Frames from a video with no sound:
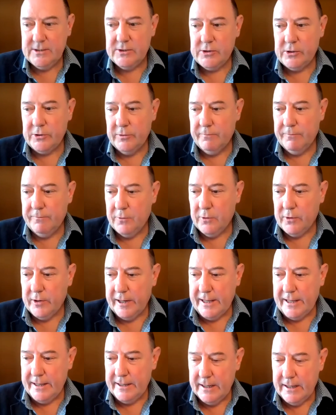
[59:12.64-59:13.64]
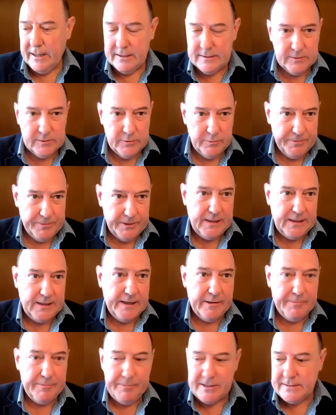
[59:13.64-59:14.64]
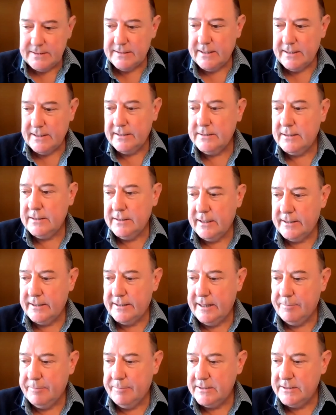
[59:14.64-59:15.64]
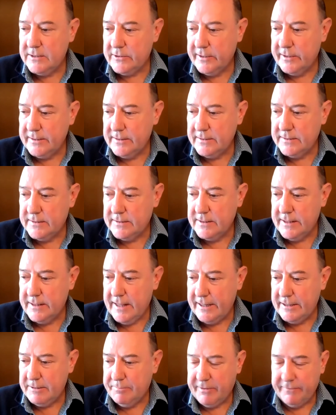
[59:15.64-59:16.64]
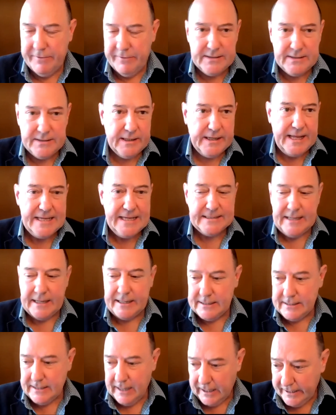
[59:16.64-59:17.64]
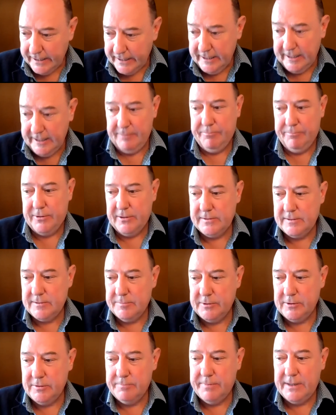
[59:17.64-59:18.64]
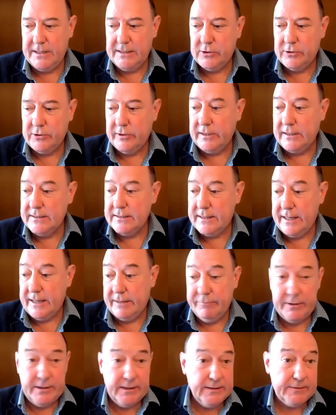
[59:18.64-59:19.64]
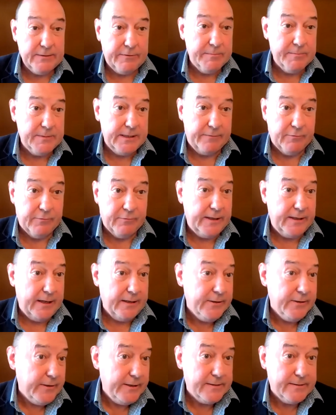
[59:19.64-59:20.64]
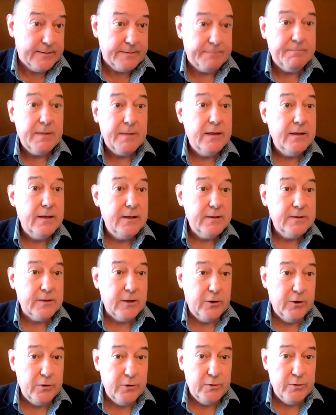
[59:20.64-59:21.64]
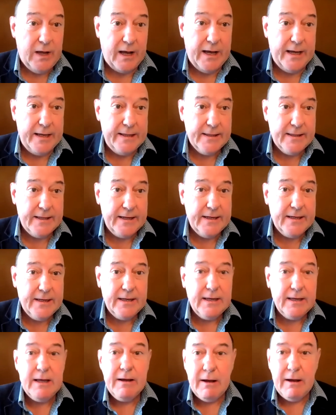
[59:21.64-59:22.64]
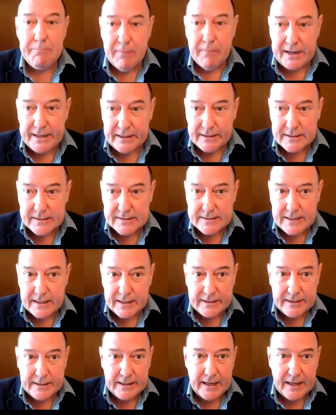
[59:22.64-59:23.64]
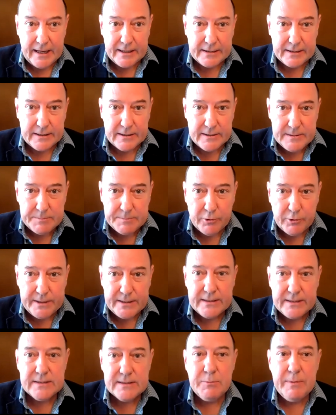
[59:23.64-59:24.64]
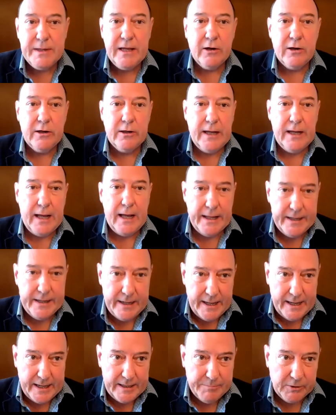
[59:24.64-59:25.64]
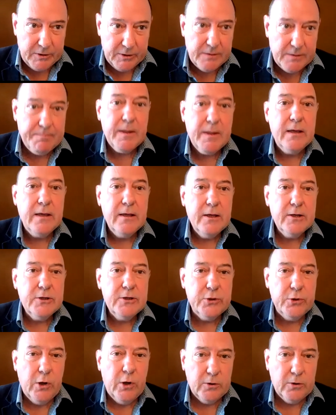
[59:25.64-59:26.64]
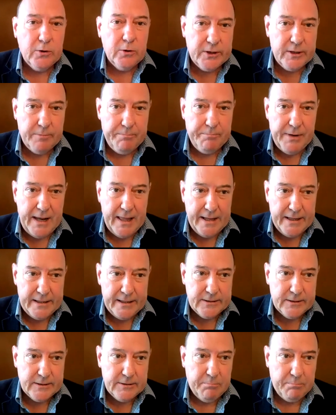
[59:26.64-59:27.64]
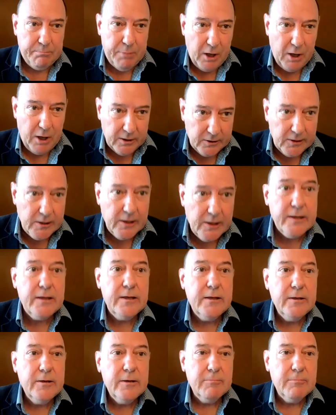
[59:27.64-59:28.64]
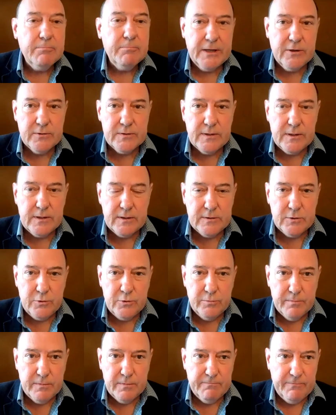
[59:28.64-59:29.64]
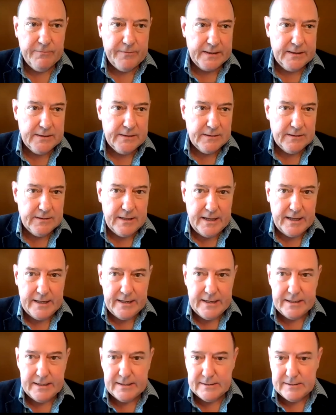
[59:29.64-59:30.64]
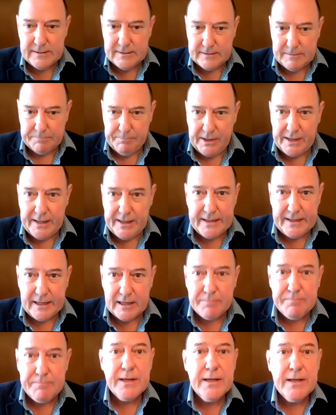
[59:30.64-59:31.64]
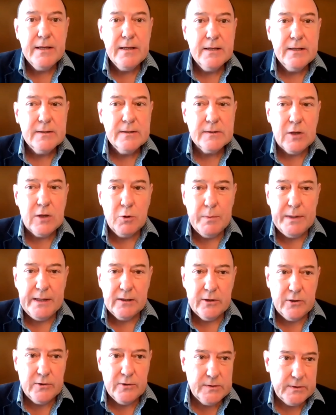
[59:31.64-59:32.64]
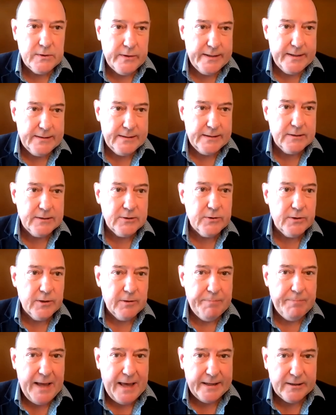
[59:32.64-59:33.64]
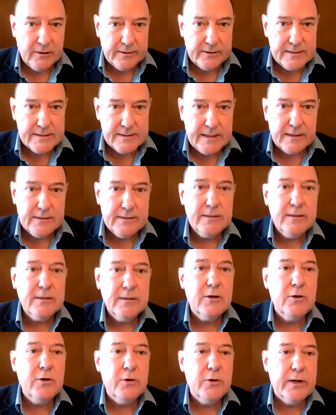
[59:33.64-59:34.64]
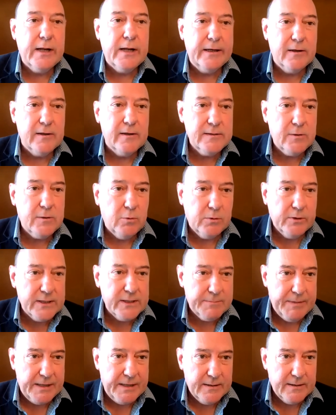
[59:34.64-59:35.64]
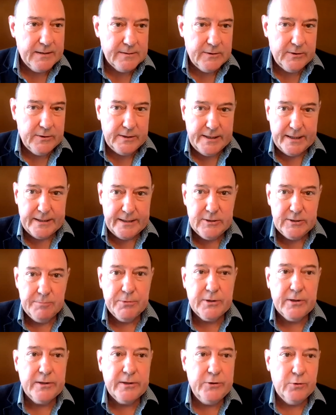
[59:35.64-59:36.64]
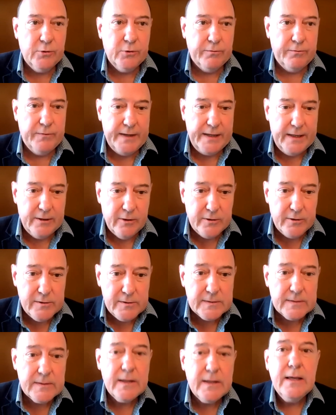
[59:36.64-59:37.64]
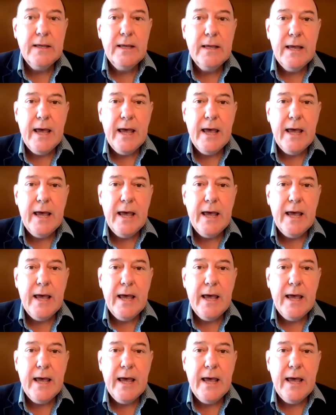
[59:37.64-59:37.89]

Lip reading: much, Joan, for again a super clear presentation that demonstrates that prevention is entirely possible by showing us the evidence from several countries. So I think my understanding at this point is we are unable to hold the planned poll because the Zoom function is playing up. So we'll go straight into the panel discussion. Could I ask all the speakers today to put on your videos?